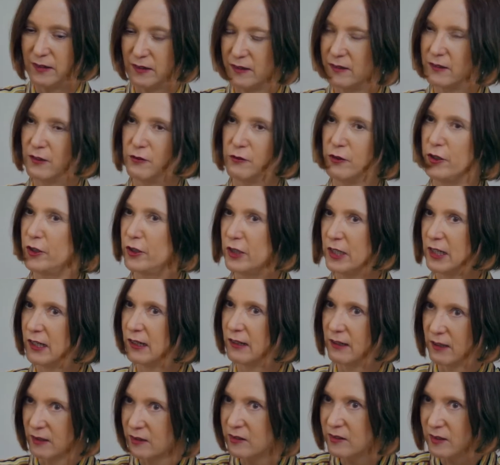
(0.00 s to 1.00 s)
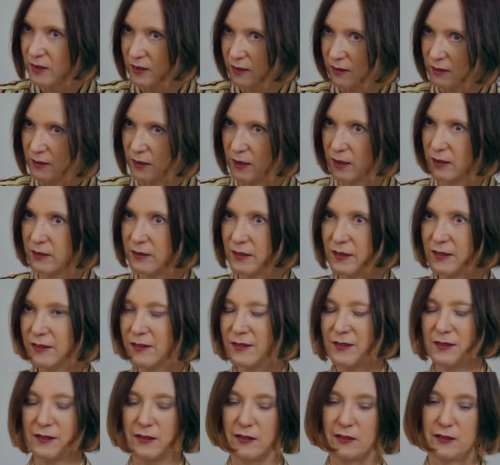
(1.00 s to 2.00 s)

he's a very classical artist.